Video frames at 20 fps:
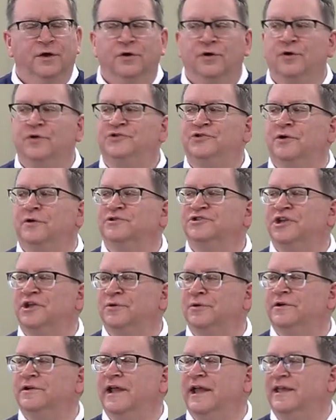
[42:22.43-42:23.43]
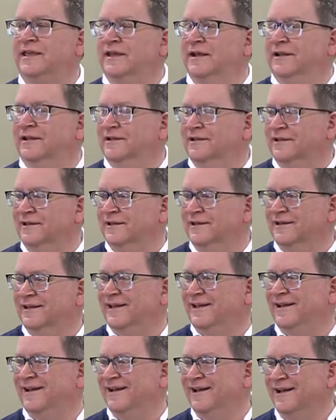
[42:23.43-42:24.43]
Who told you you were naked?
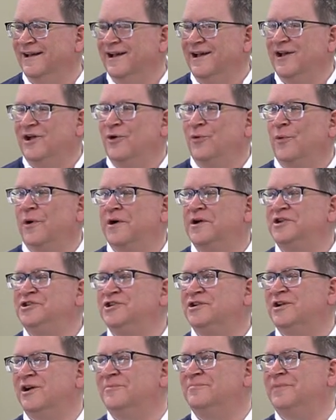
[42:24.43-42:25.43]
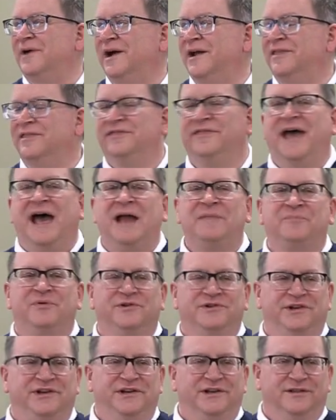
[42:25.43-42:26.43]
Where did you come by that
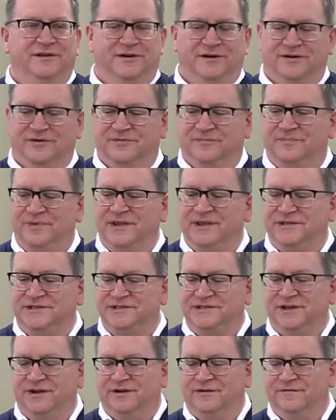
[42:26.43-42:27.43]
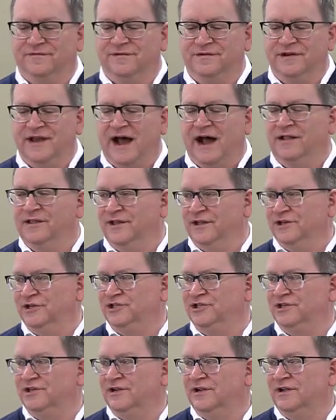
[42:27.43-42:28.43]
particular piece of
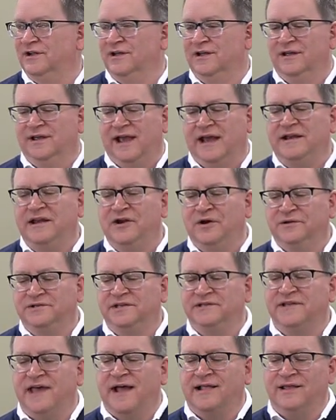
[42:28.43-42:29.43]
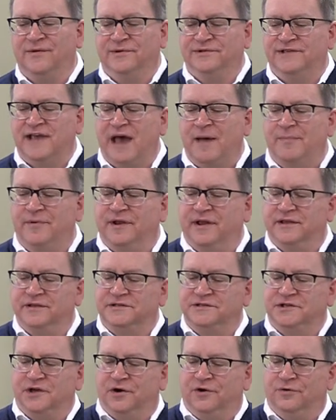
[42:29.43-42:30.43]
knowledge? And he knows exactly what's
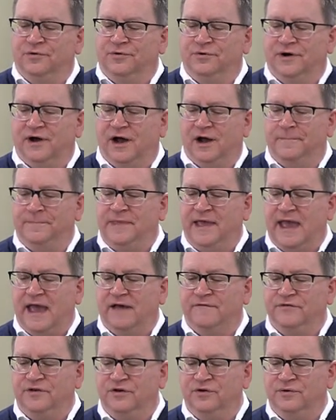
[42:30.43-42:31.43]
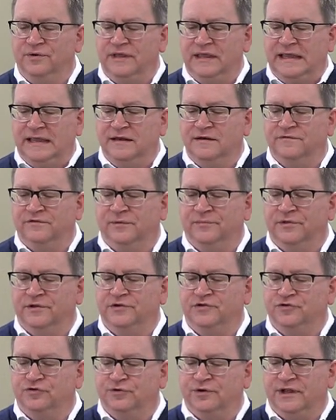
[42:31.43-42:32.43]
happening. So have you eaten from
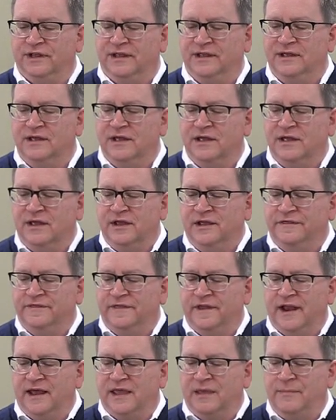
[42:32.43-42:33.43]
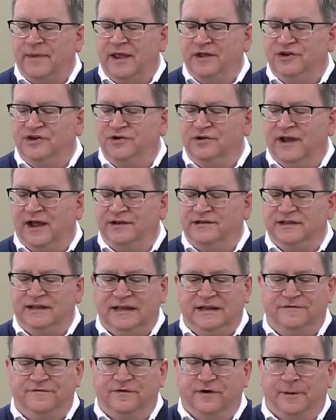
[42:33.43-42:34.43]
the tree that I commanded you not
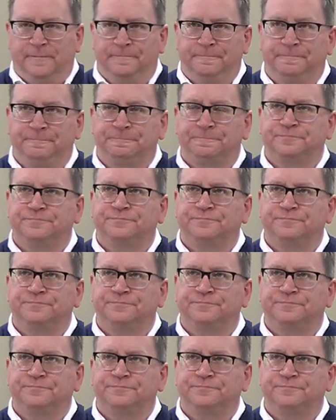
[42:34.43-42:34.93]
to eat from?